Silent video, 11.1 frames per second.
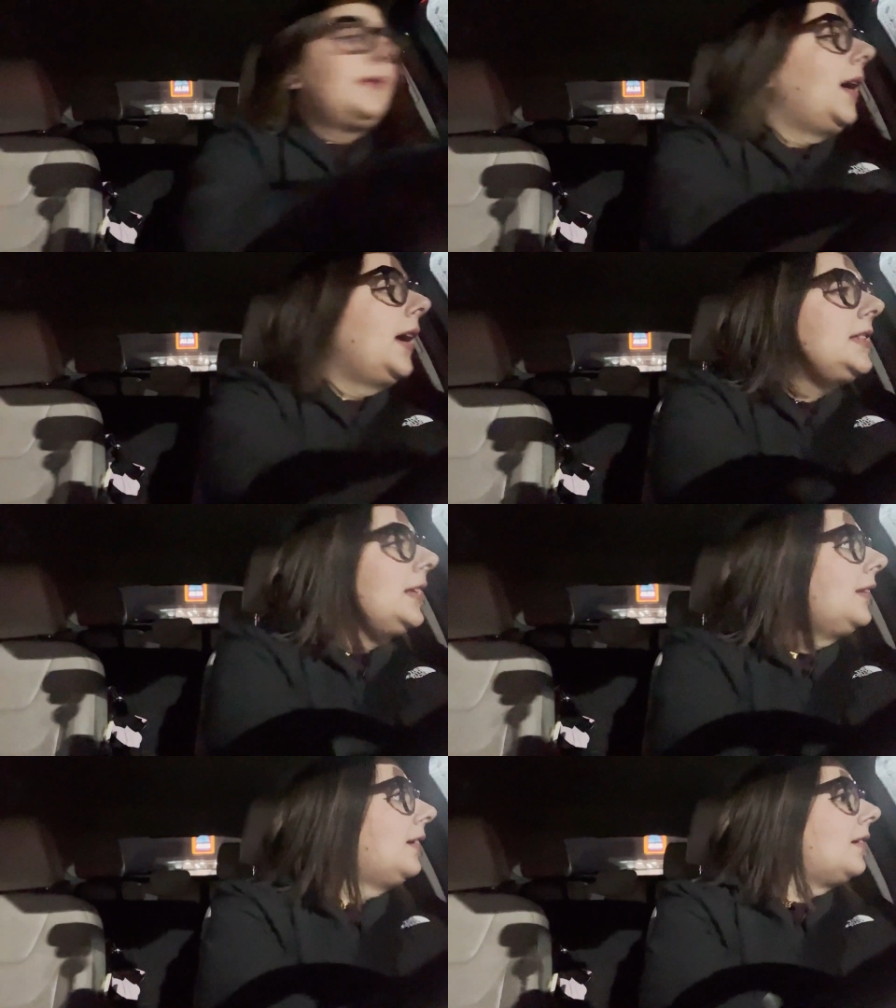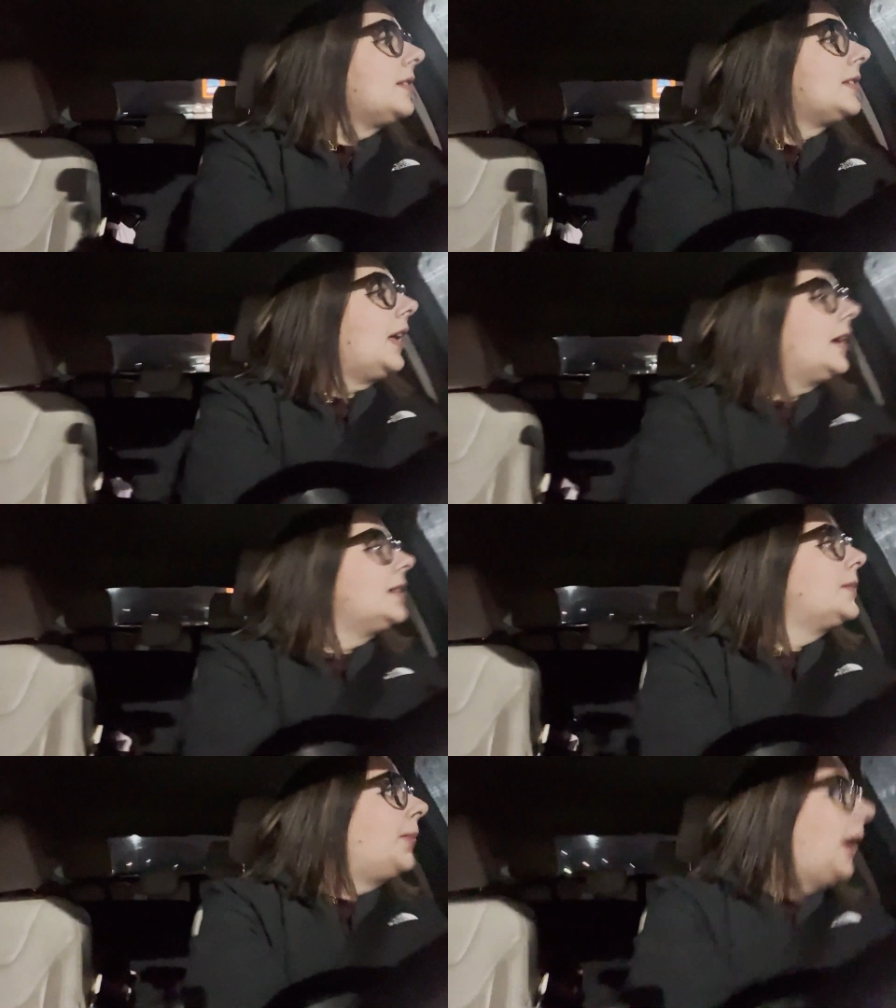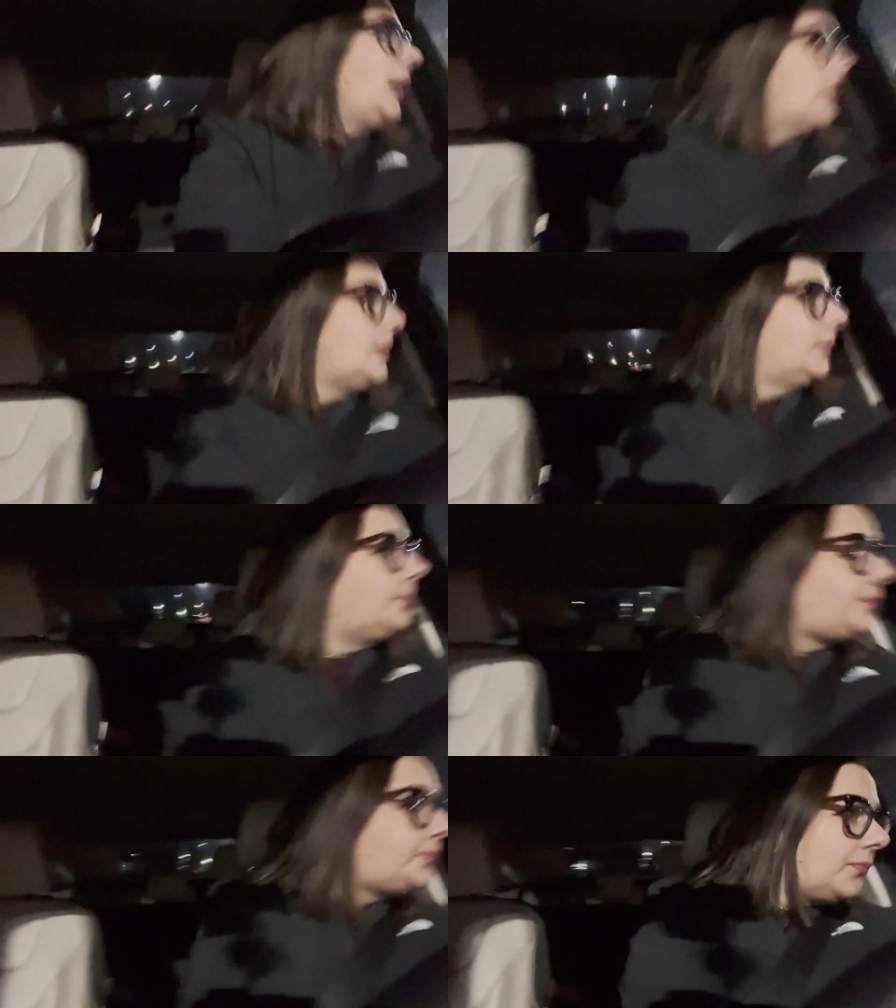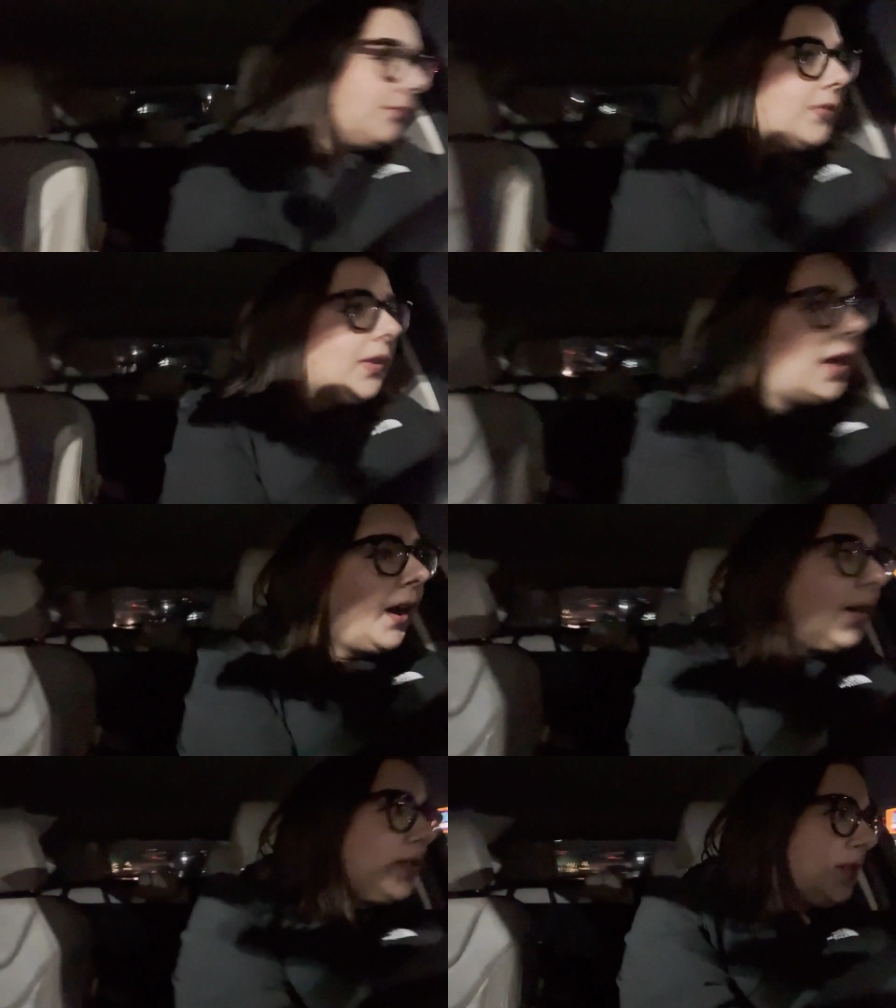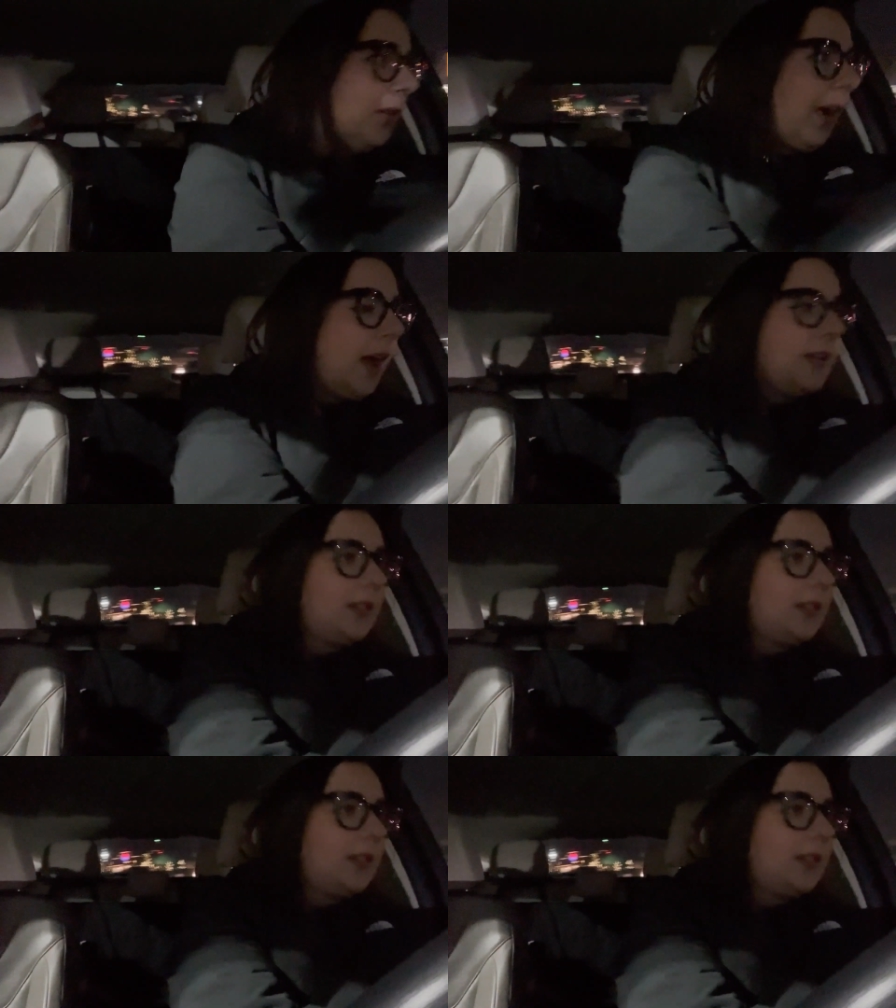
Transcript: it's a little slice, but I also got,